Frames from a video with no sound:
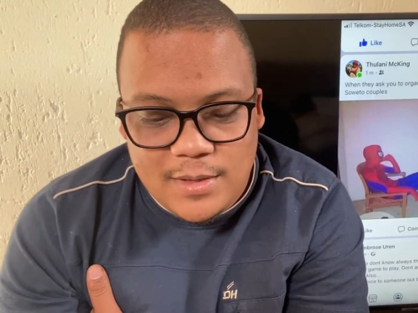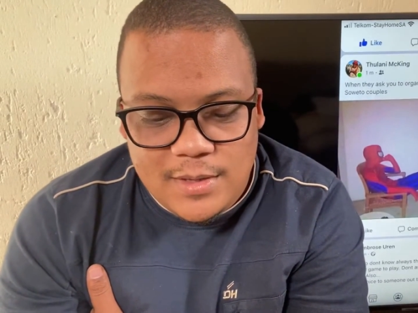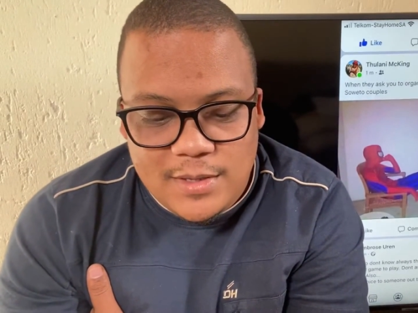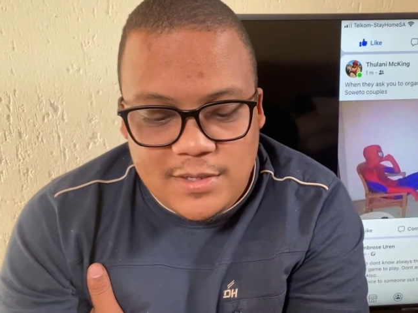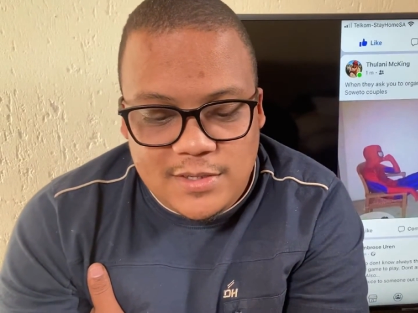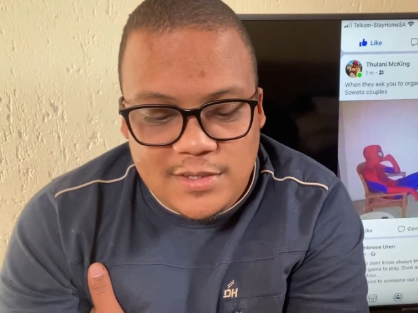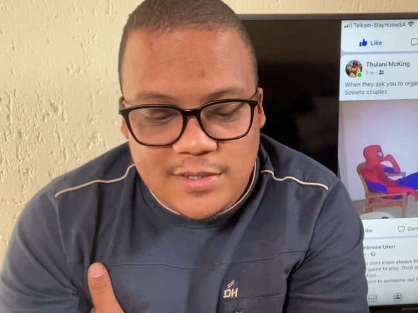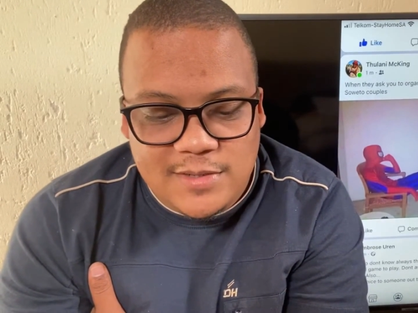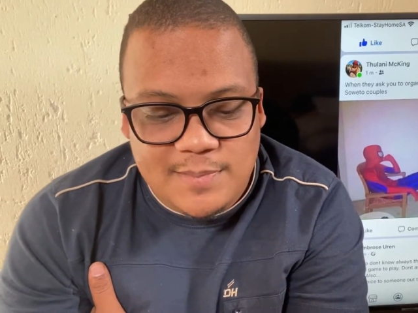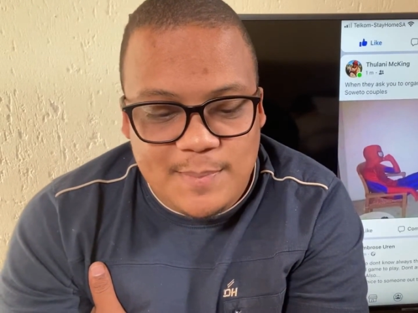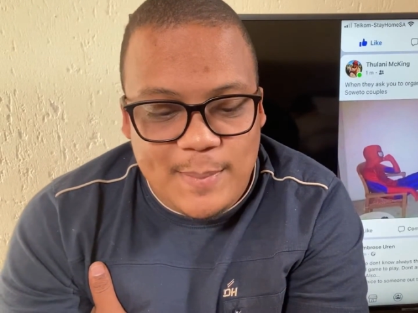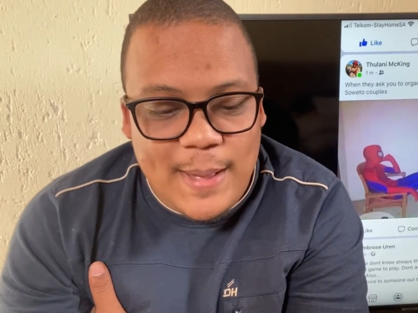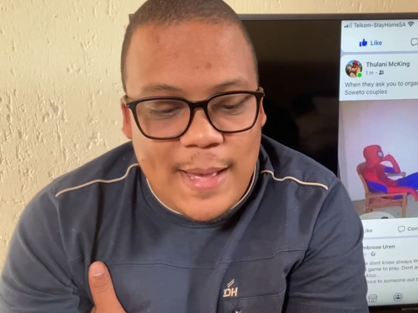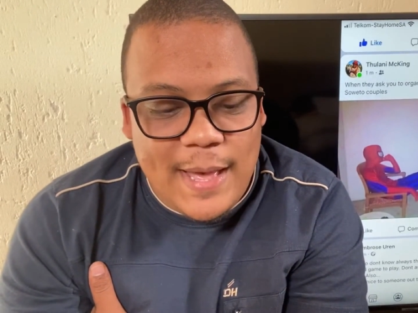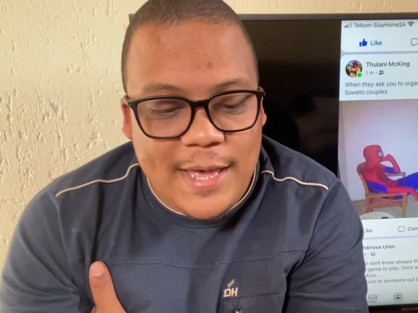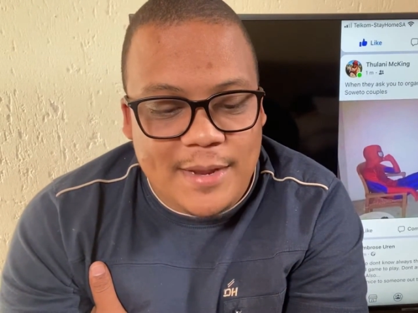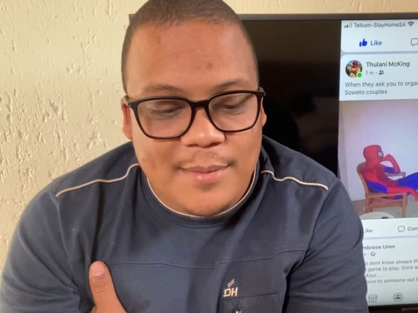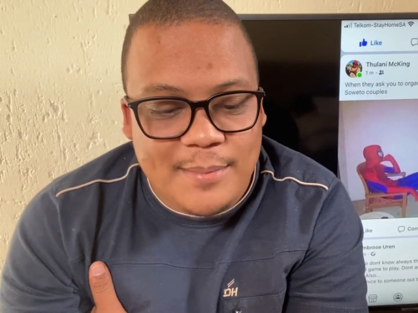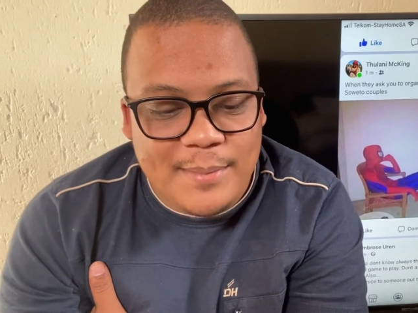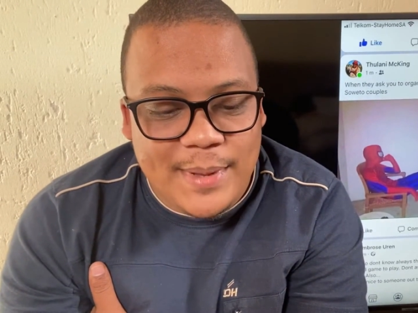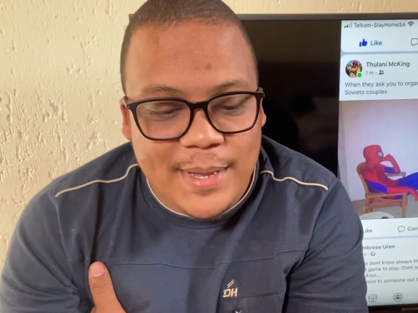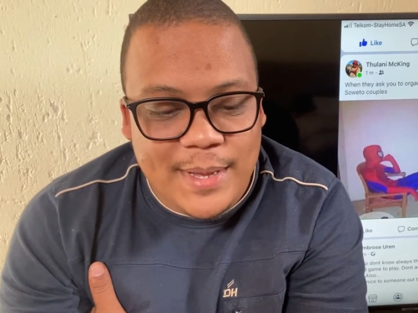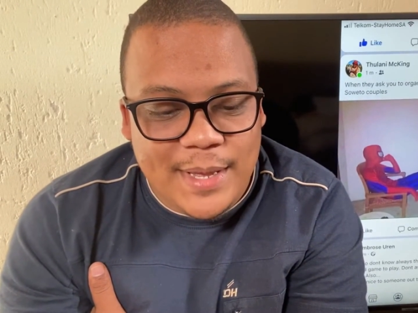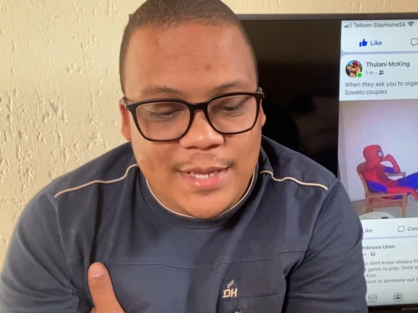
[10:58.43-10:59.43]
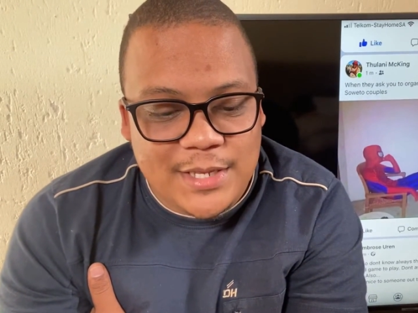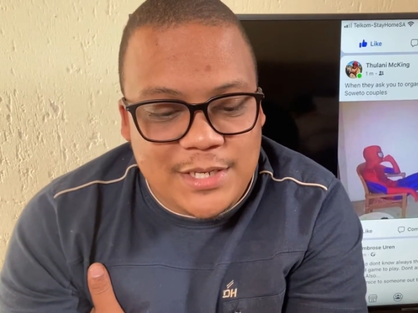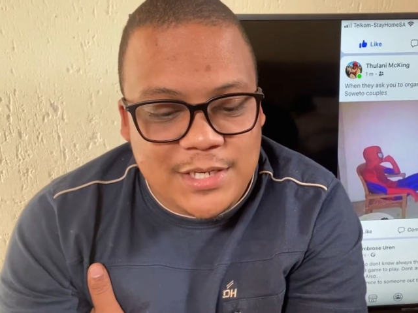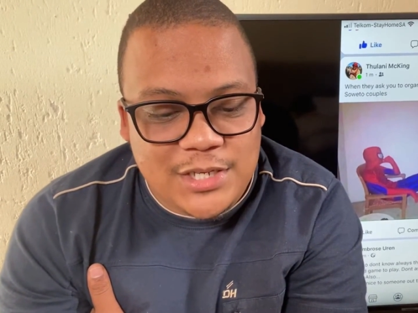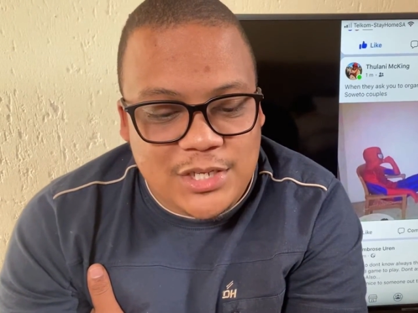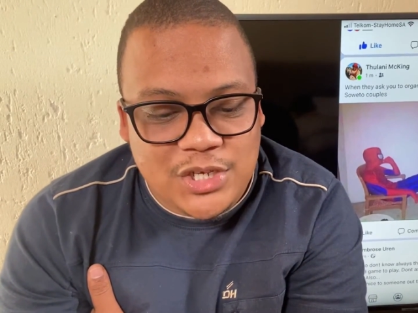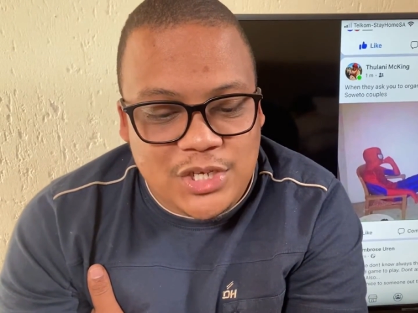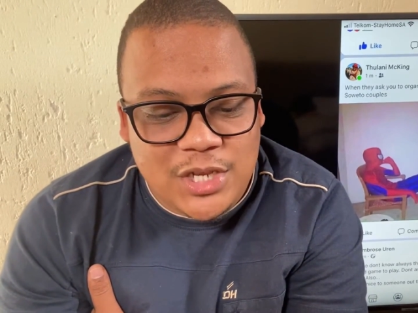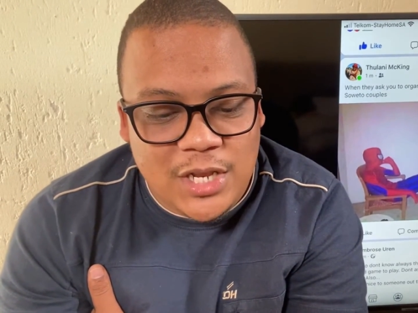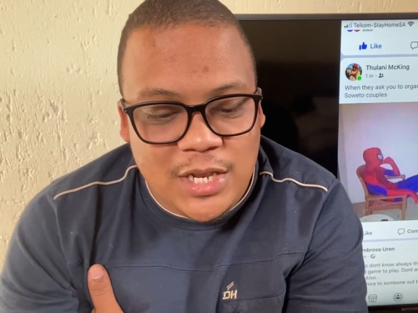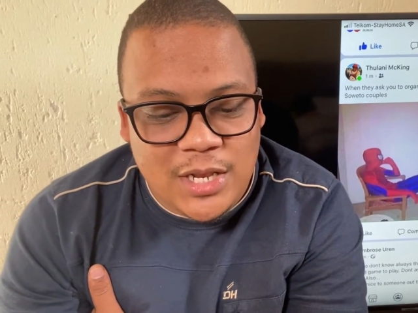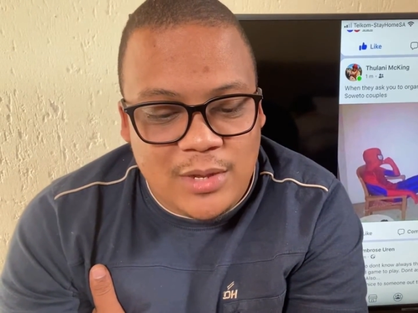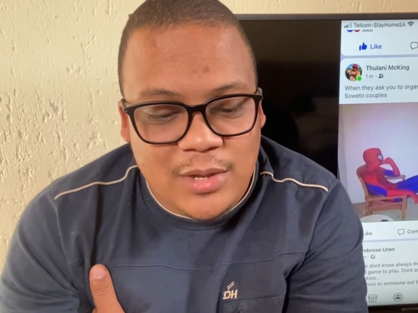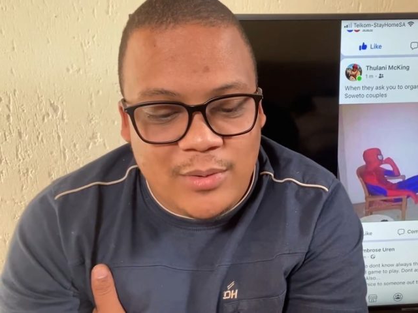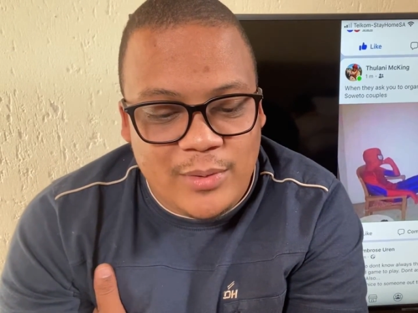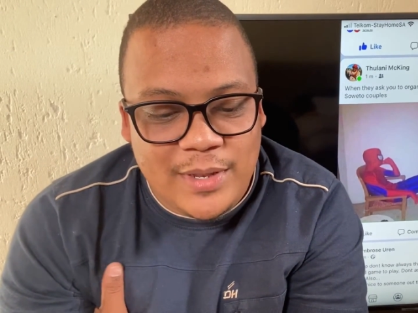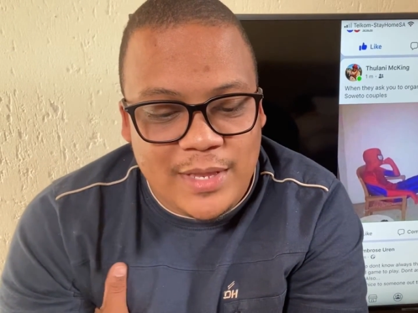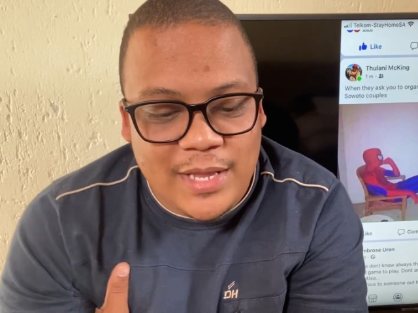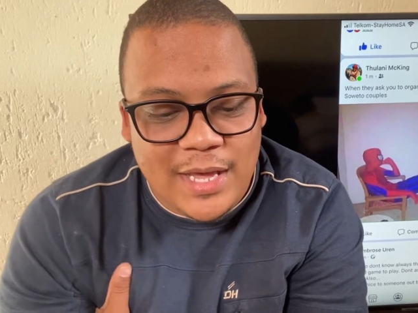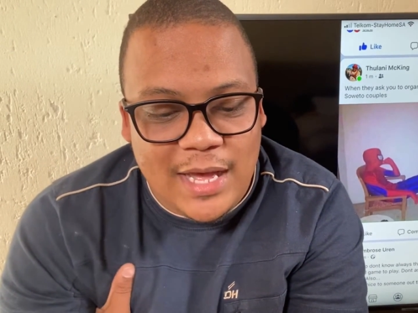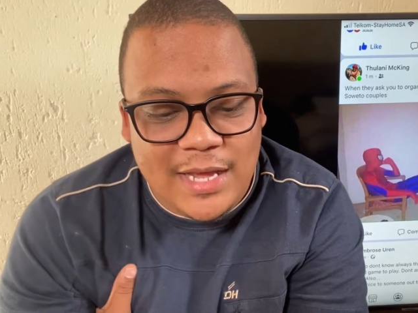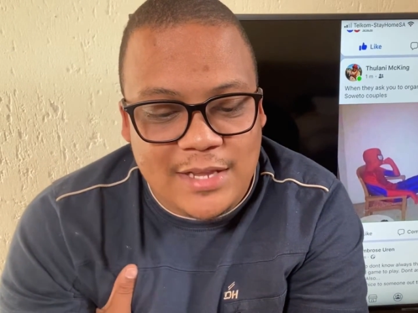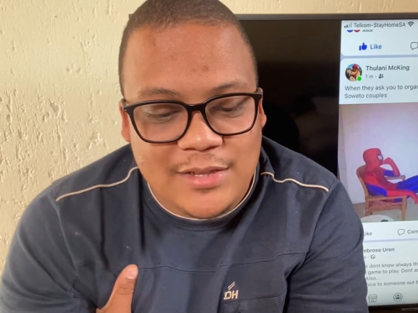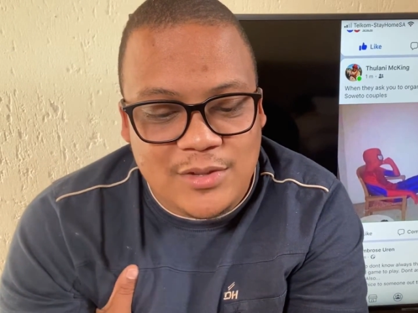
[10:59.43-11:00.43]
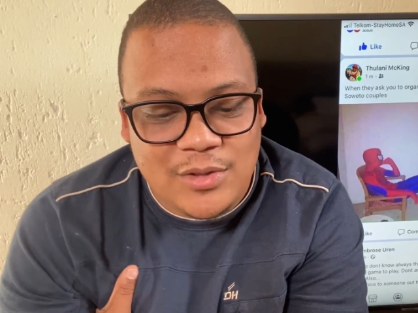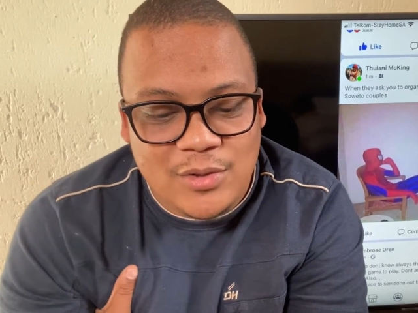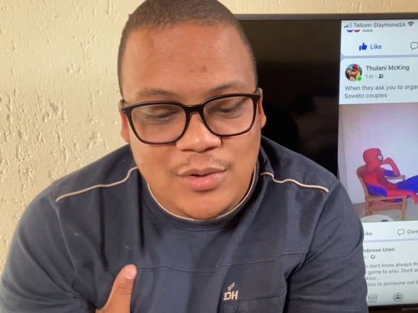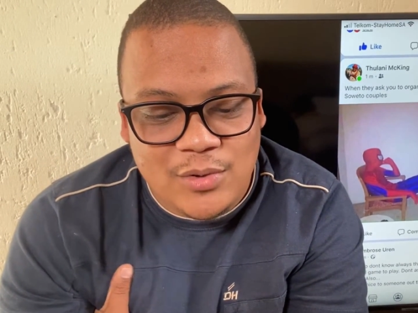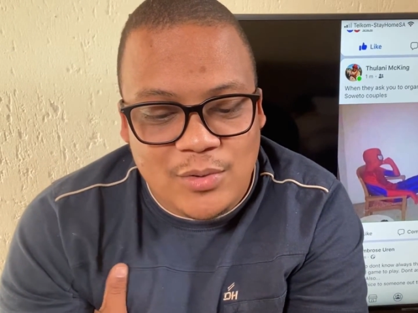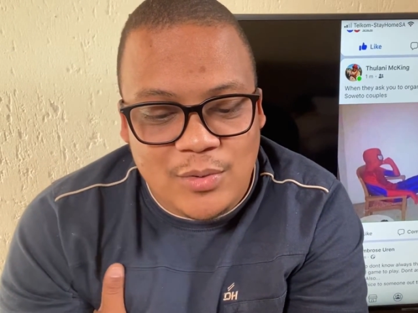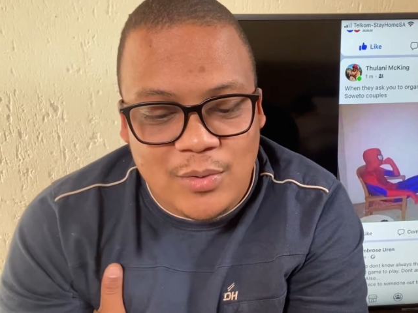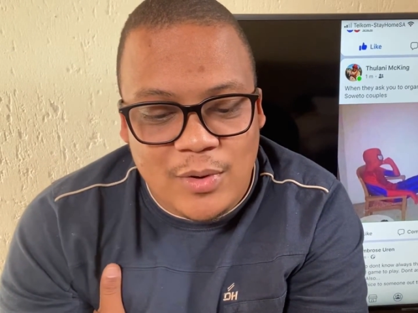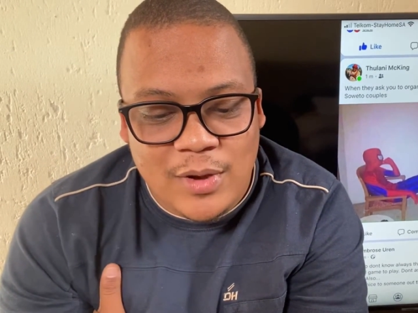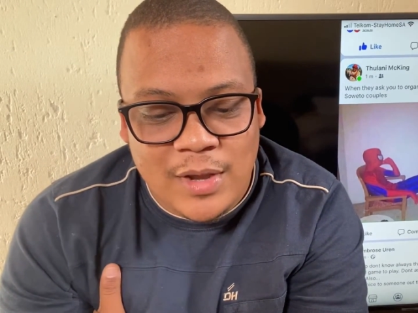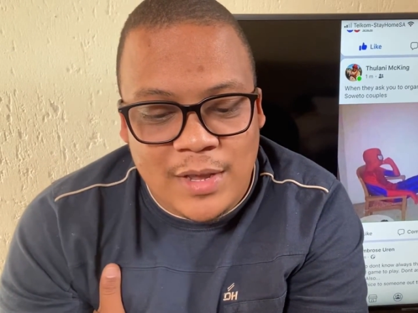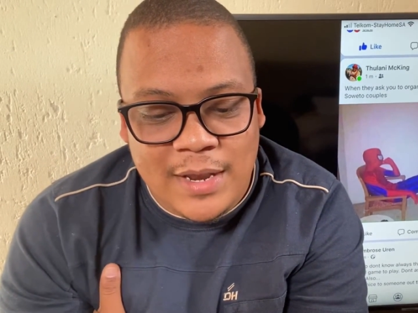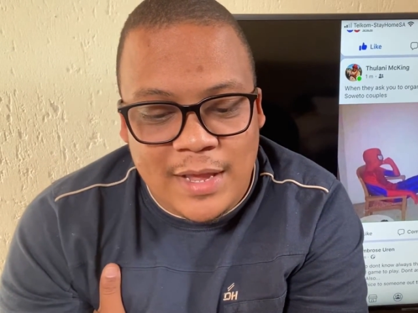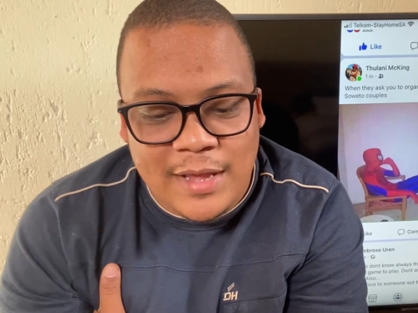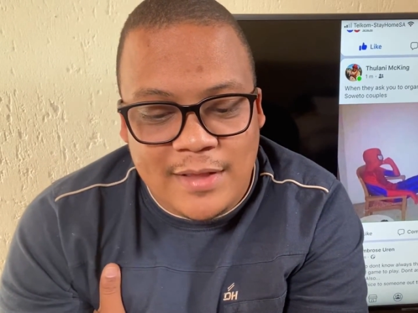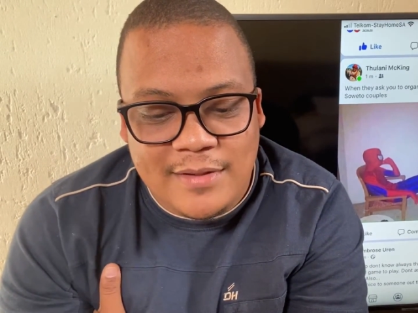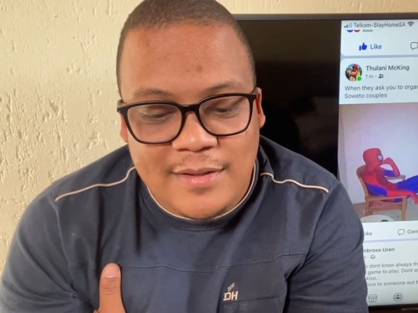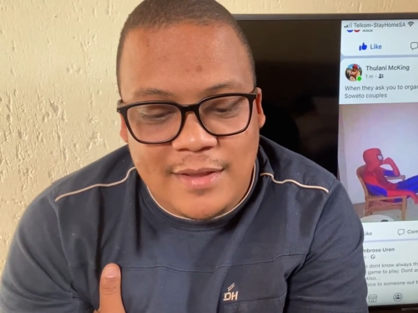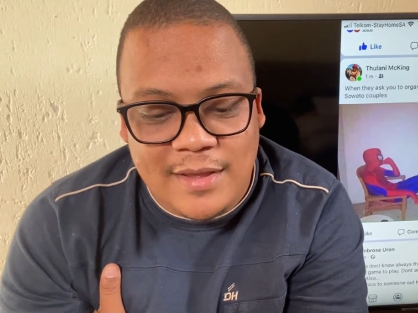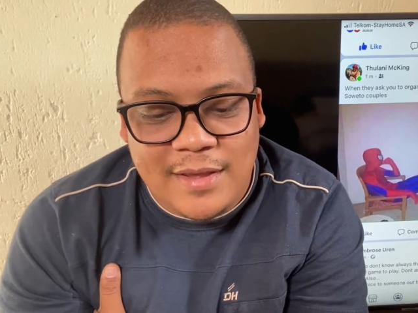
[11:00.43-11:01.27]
Spider-Man, just chilling when they ask you to organize a